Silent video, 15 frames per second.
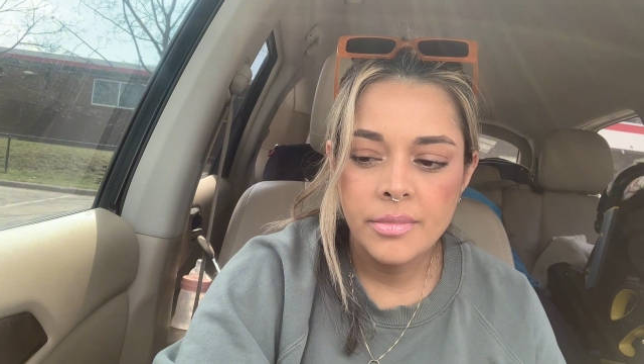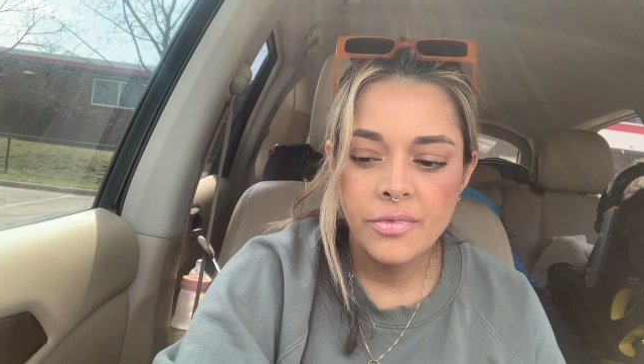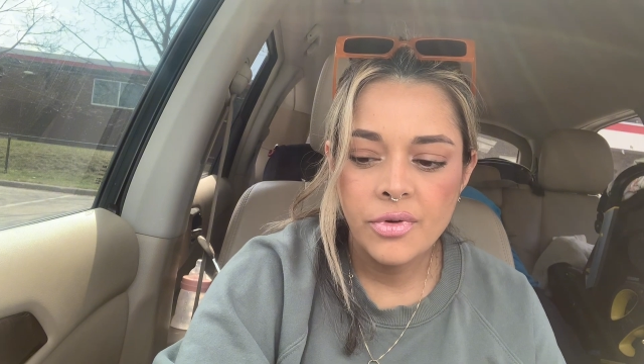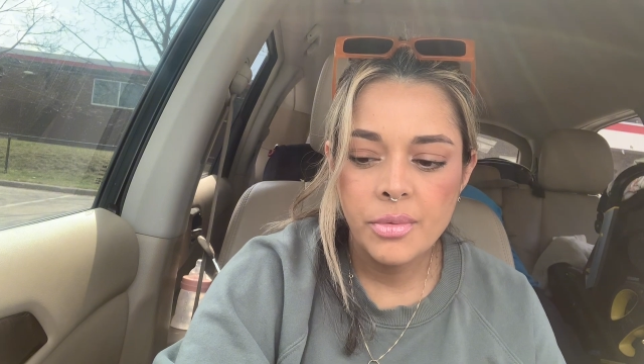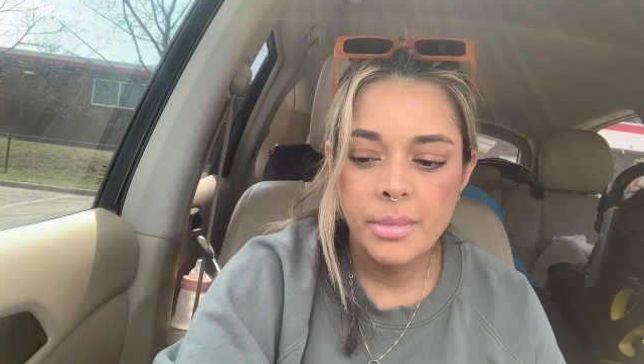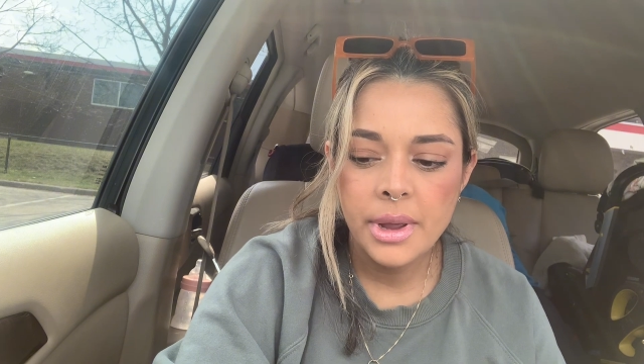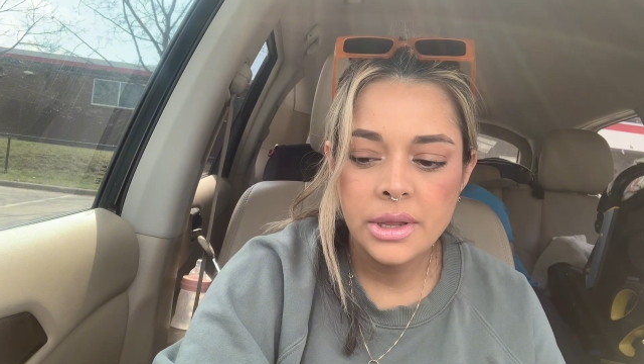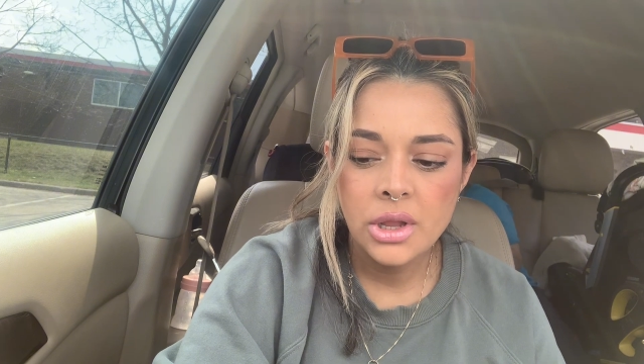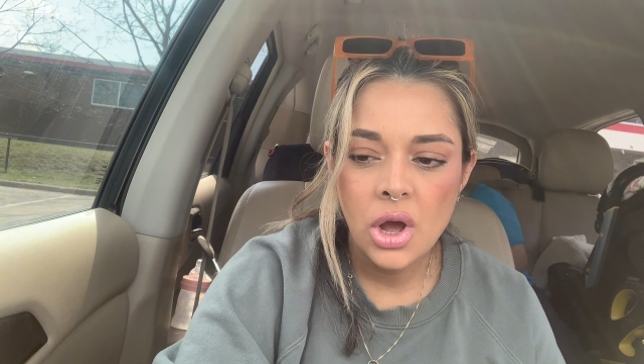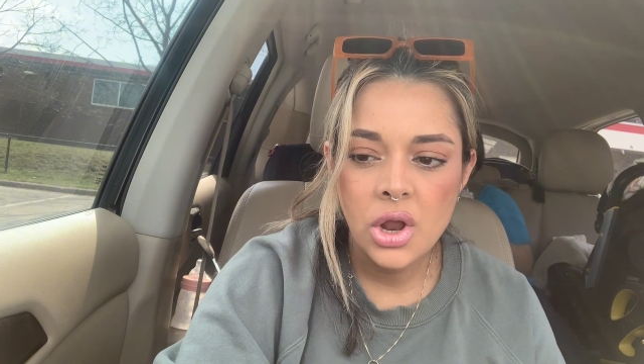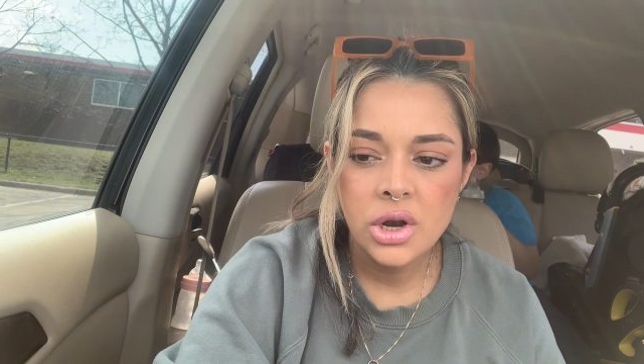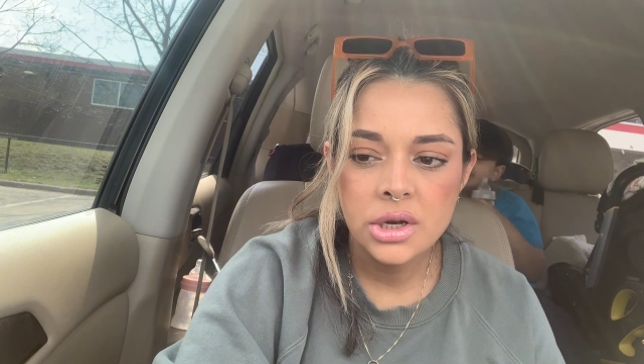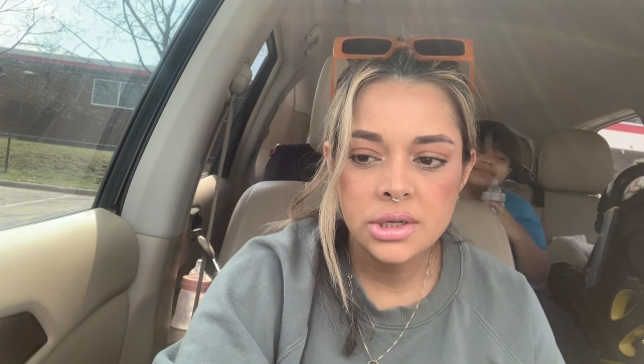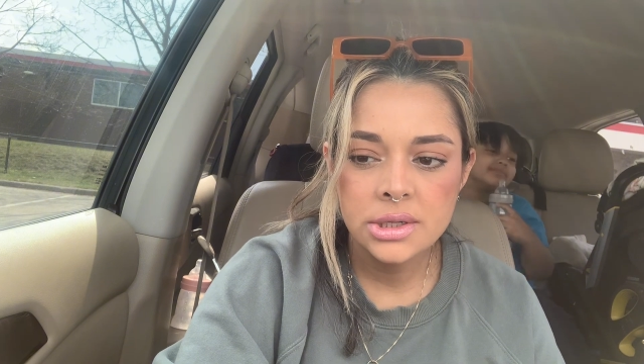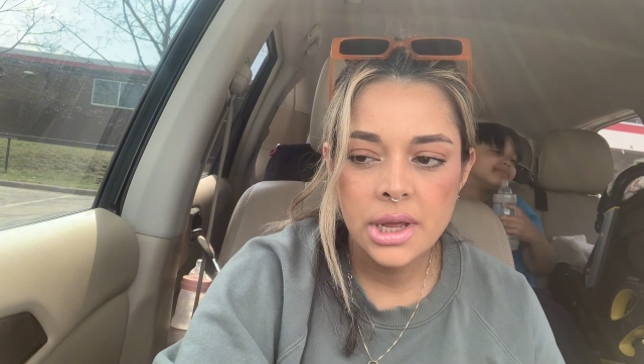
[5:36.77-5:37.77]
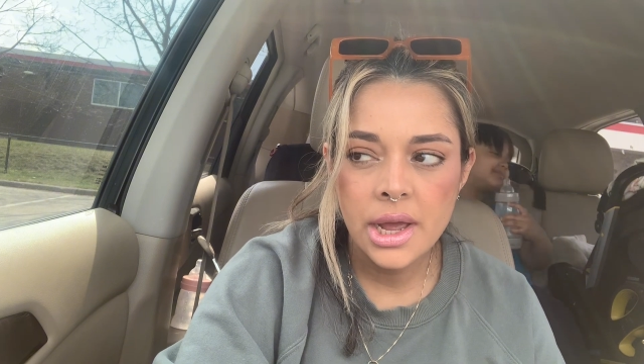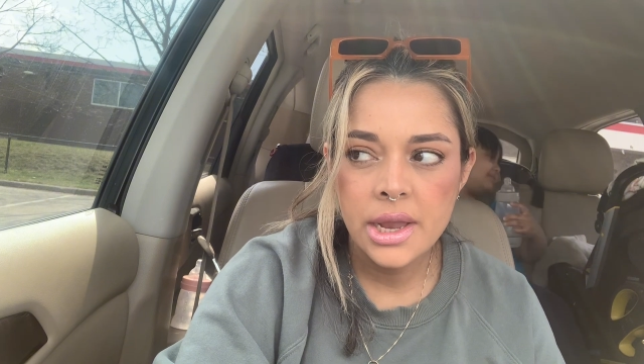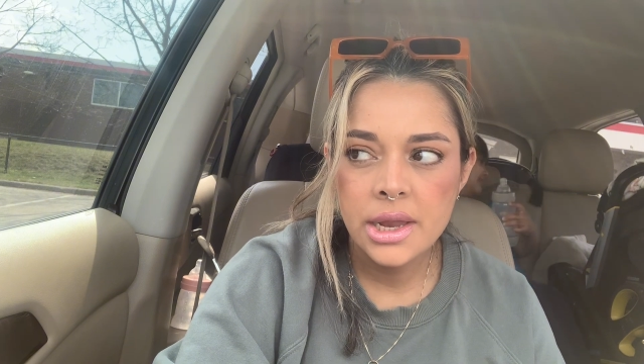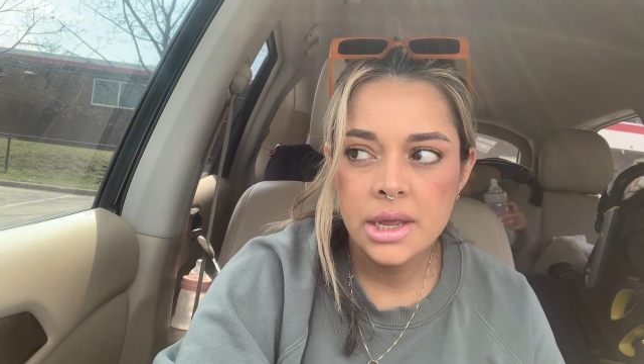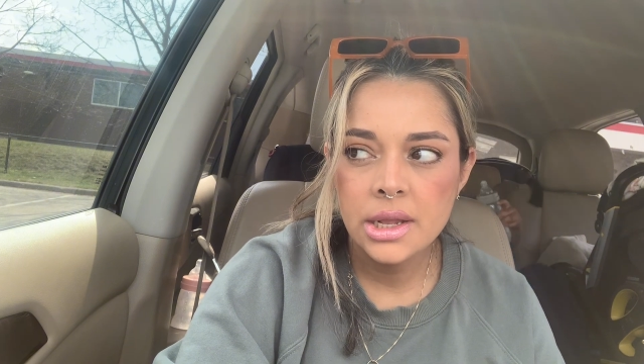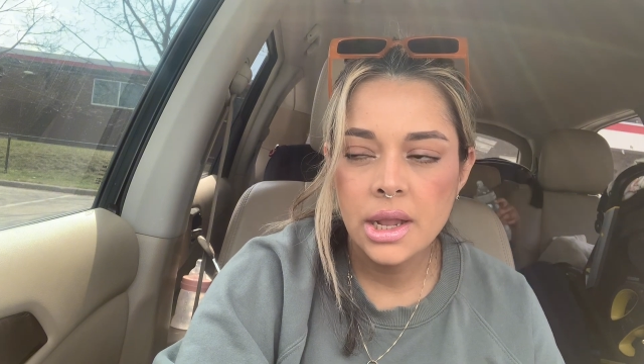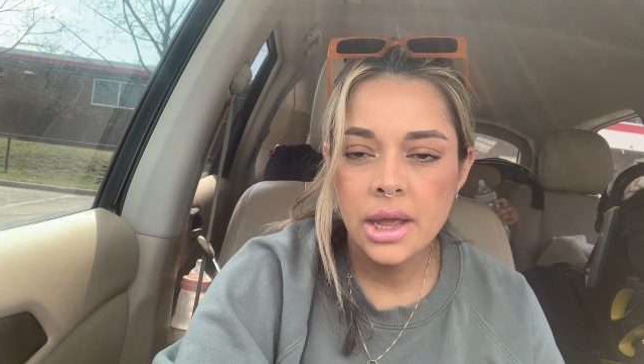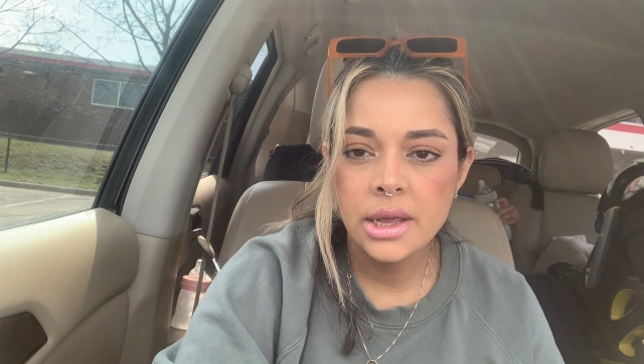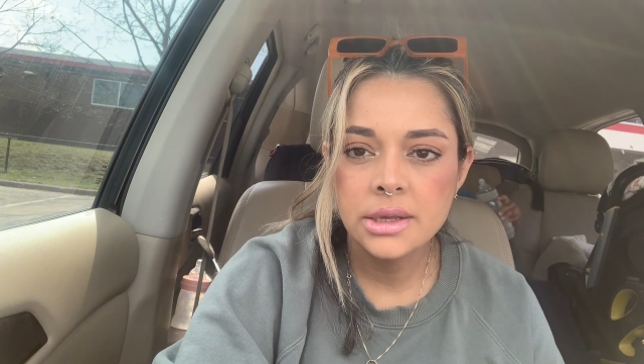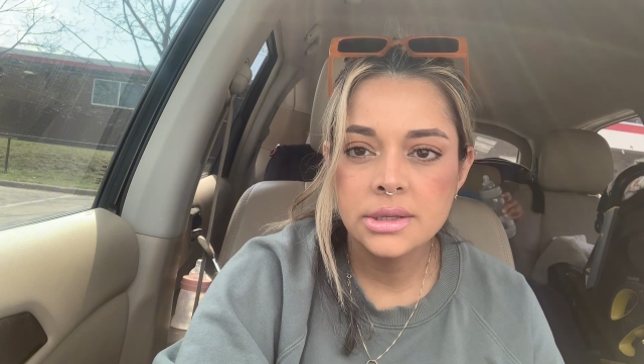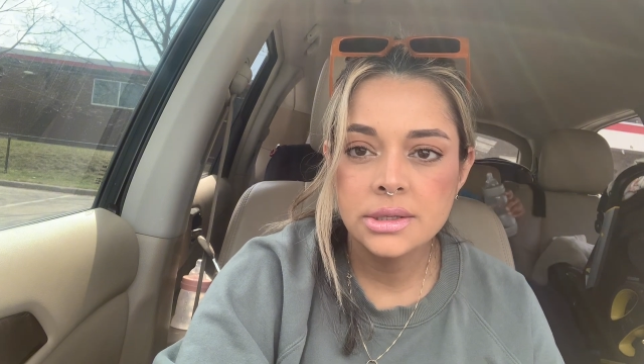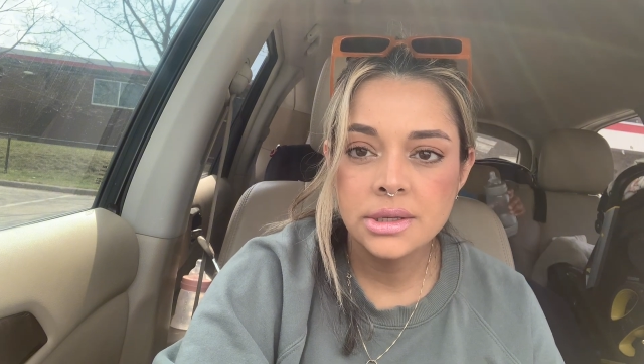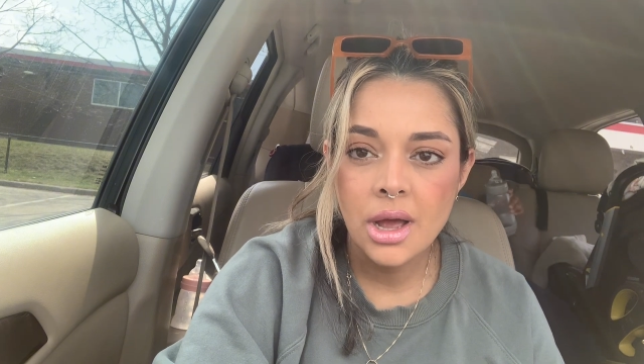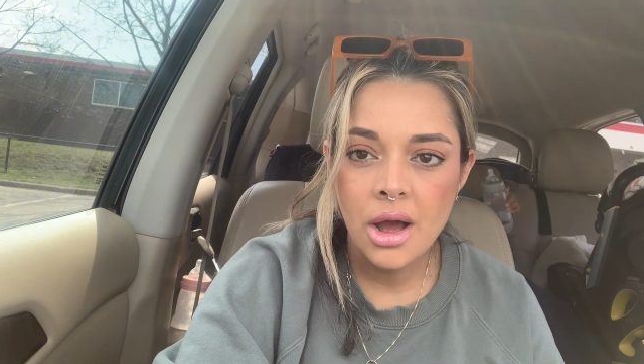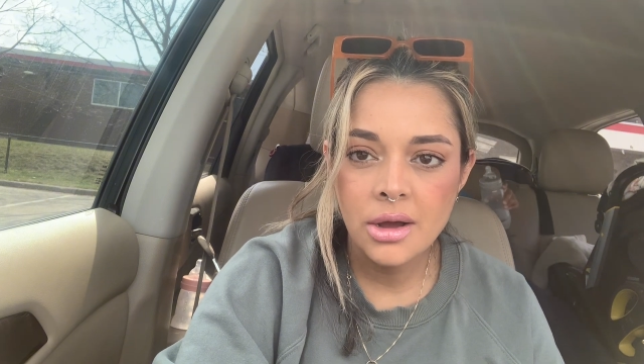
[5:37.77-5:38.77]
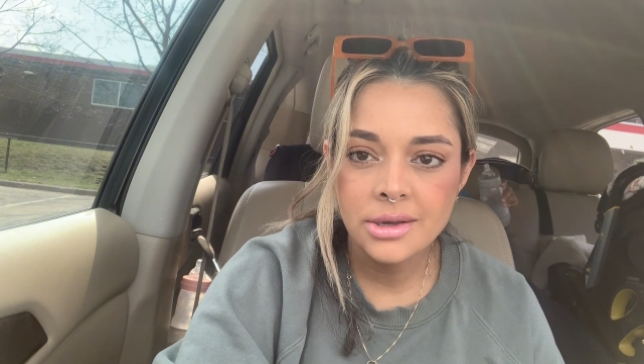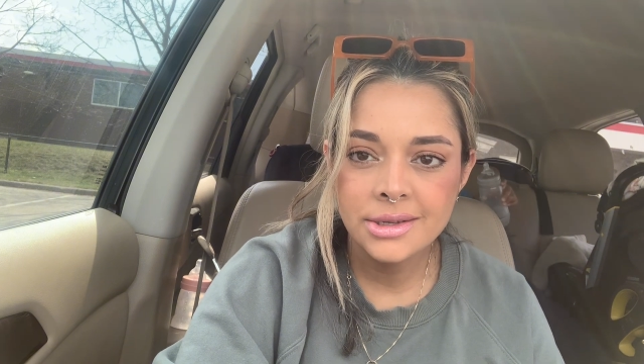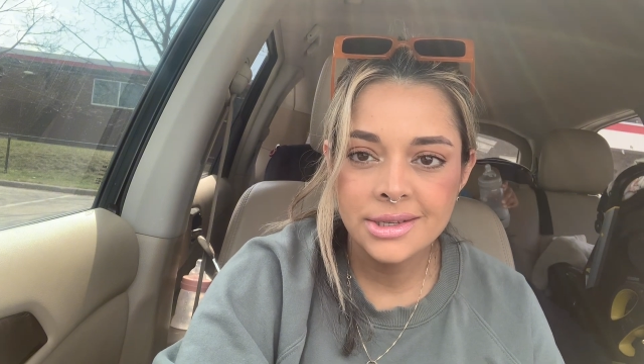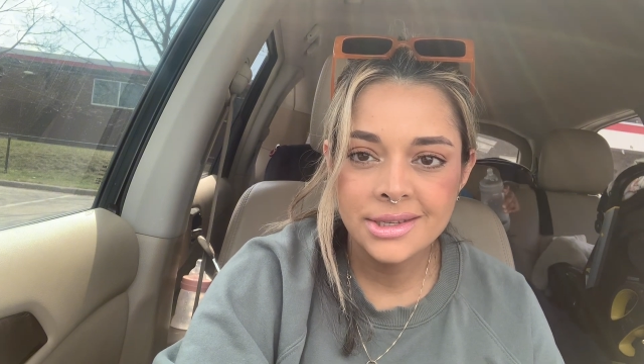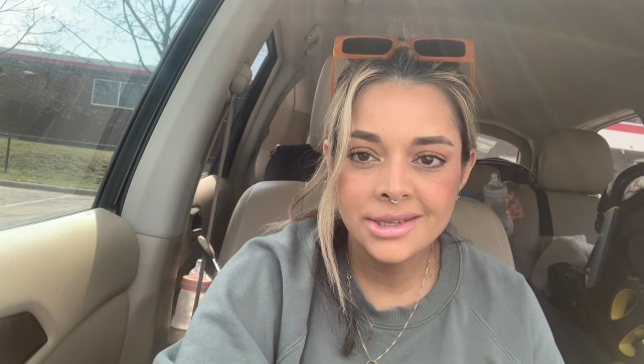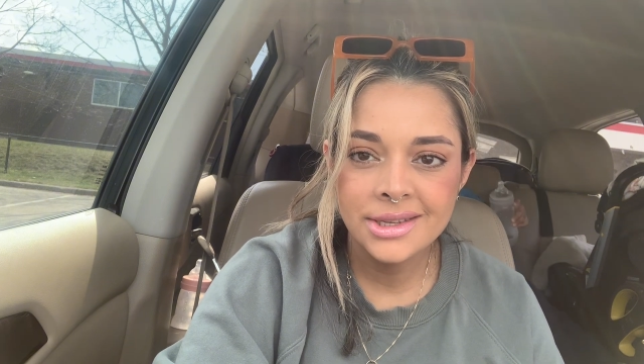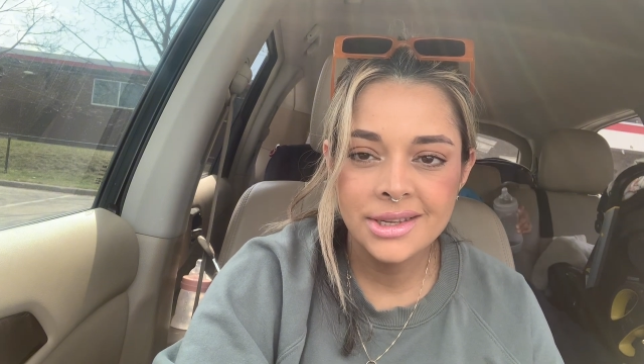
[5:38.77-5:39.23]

for my daughters I need like socks